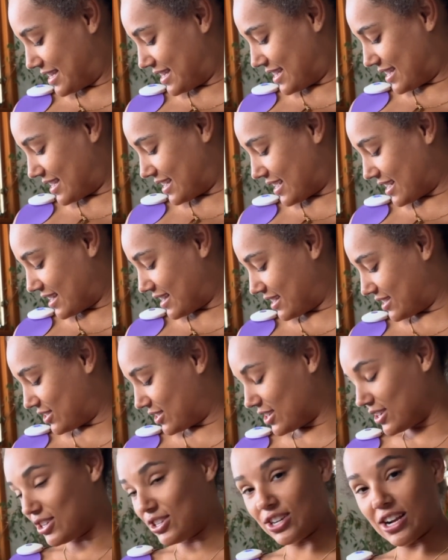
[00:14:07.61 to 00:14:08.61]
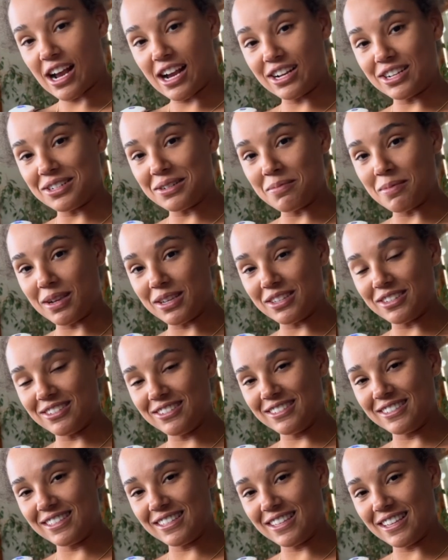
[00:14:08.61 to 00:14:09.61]
it kind of contracts your
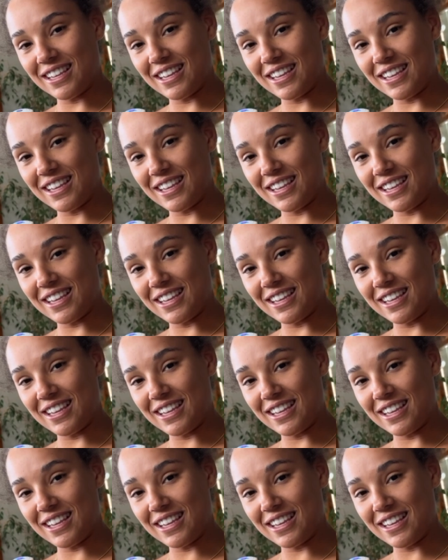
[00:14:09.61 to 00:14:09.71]
muscles.